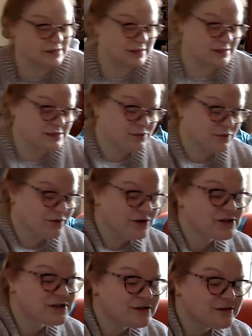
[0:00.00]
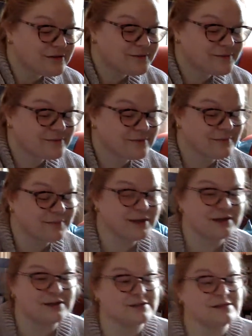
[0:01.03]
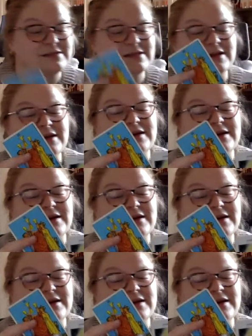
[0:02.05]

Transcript: in its reversal, because